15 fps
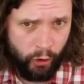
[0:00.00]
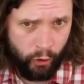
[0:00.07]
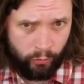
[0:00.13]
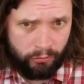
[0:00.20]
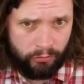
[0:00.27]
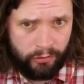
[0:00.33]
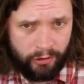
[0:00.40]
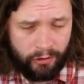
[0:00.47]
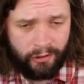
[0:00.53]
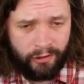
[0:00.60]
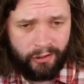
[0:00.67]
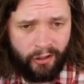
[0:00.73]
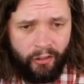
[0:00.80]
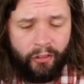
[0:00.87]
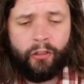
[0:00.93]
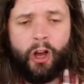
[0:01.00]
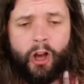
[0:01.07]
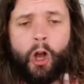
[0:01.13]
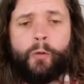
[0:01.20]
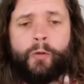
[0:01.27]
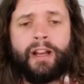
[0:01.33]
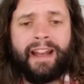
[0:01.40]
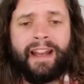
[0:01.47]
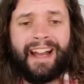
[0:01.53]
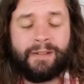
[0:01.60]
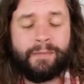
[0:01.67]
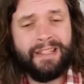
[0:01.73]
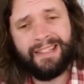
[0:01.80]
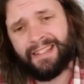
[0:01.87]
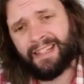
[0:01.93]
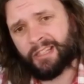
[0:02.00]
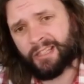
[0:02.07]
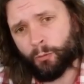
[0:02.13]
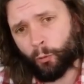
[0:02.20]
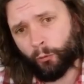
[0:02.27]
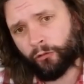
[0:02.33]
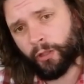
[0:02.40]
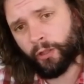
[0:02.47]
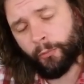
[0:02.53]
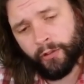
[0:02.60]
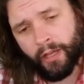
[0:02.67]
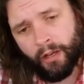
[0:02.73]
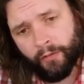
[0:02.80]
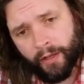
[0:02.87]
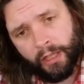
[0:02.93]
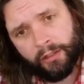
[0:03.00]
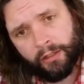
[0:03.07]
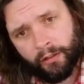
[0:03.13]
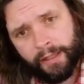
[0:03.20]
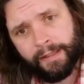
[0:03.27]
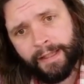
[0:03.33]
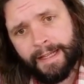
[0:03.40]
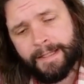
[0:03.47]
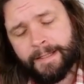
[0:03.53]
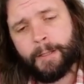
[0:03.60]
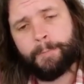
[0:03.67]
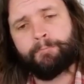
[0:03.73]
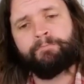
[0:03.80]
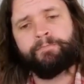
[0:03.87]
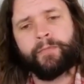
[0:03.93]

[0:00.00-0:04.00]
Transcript: view that only allows me to see a small subset of that online data?